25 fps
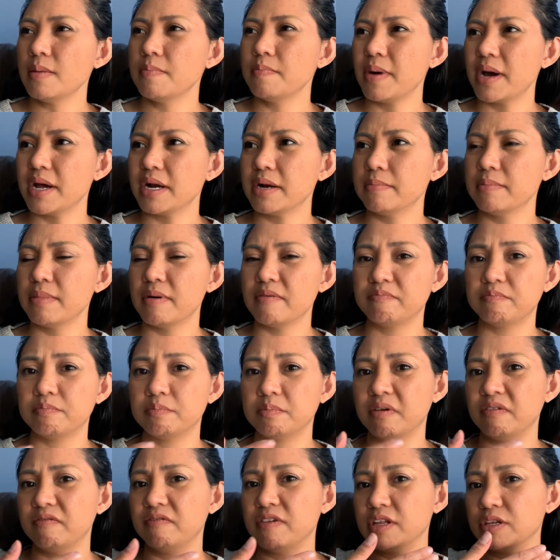para
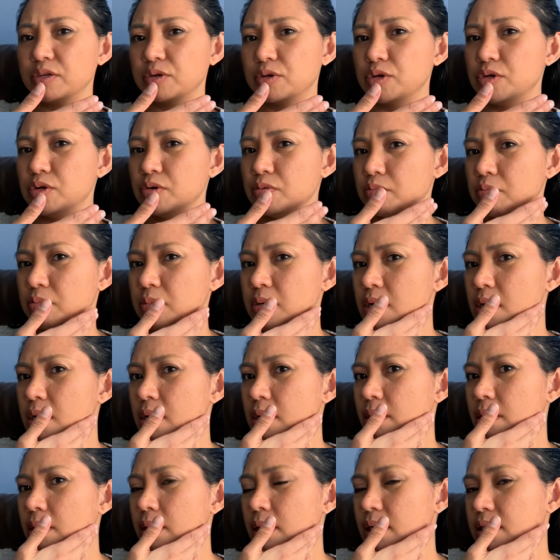ma-prevent ko yung
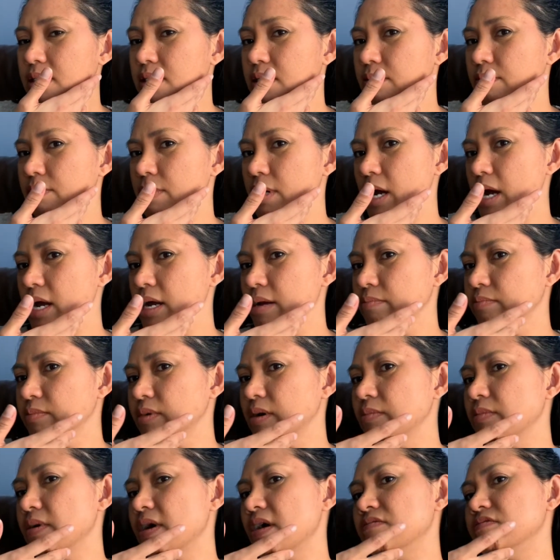kasi
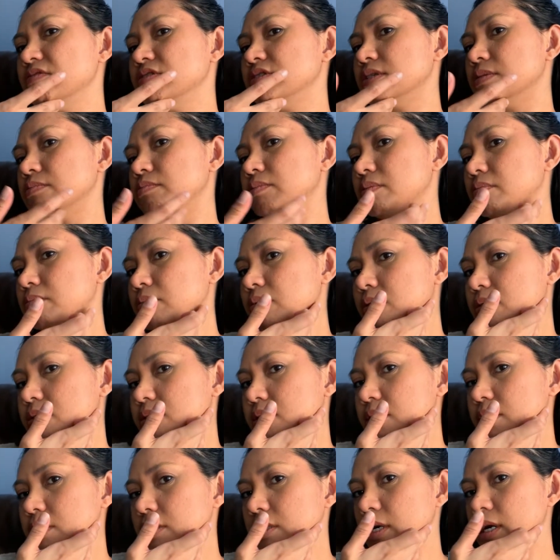I'm having some pimples
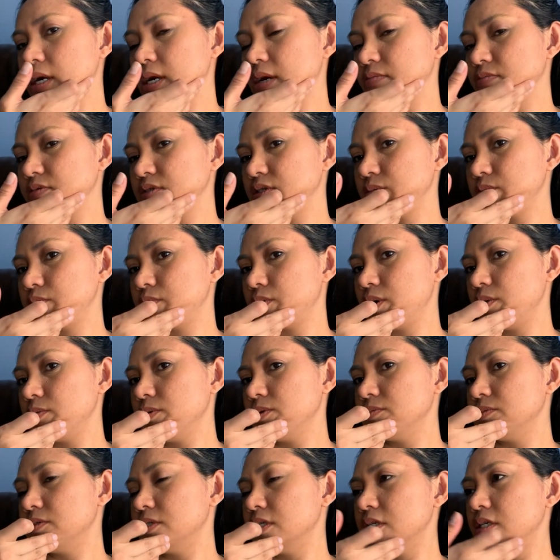here, I'm some
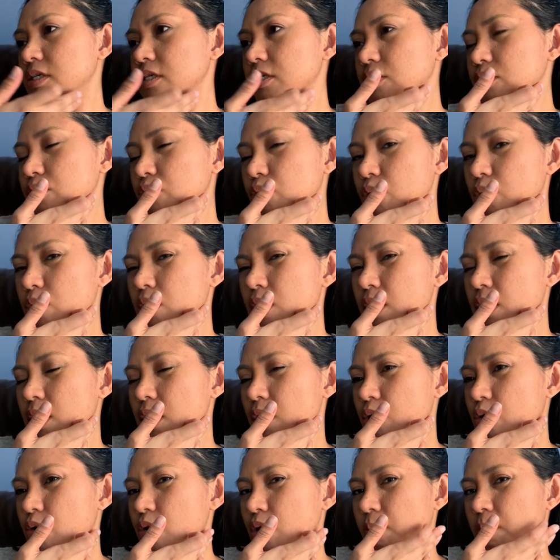problems in here, so
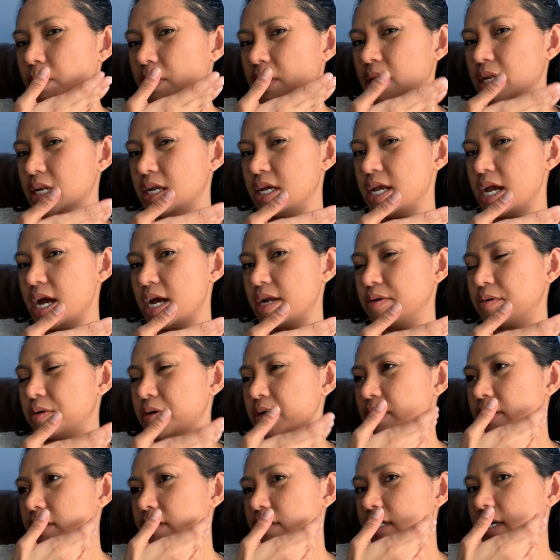kapag hinayaan ko
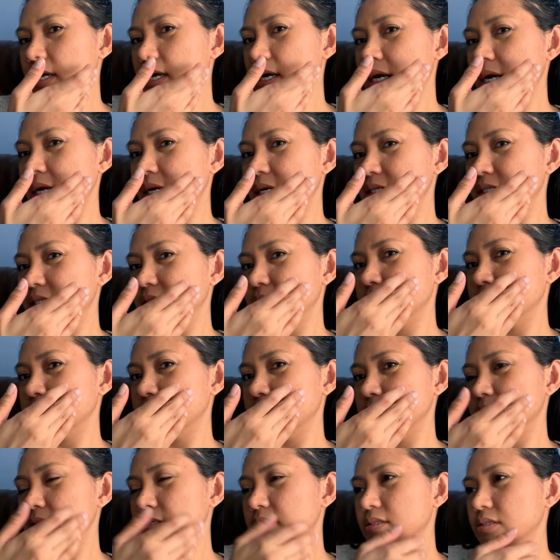yan, kakalat
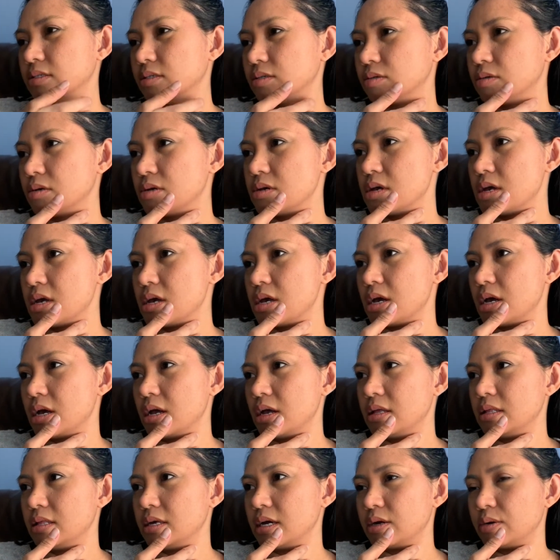yan. So,
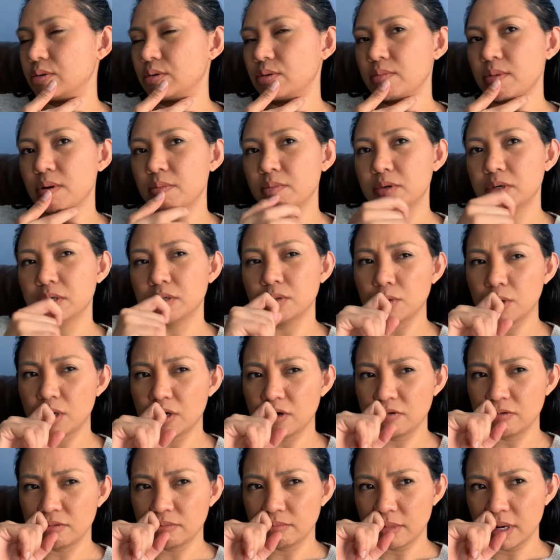and I remember one
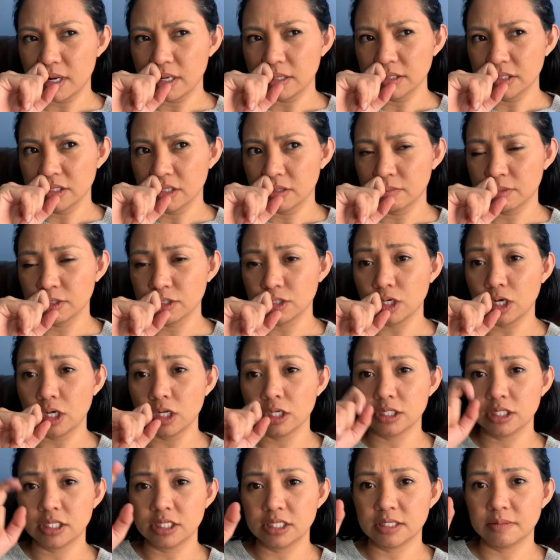of my
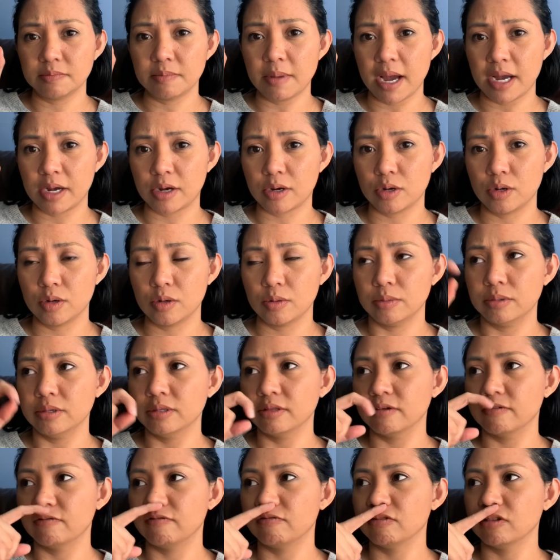dermatologist back home in
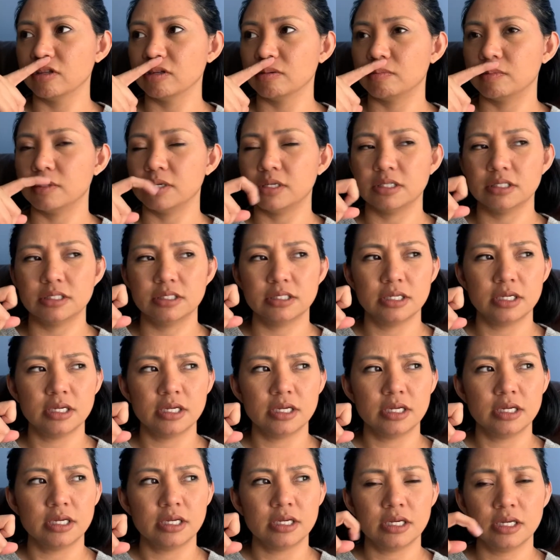the Philippines,
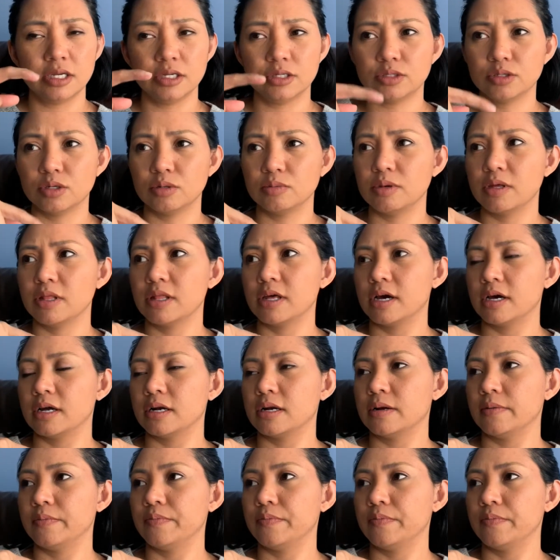he told me that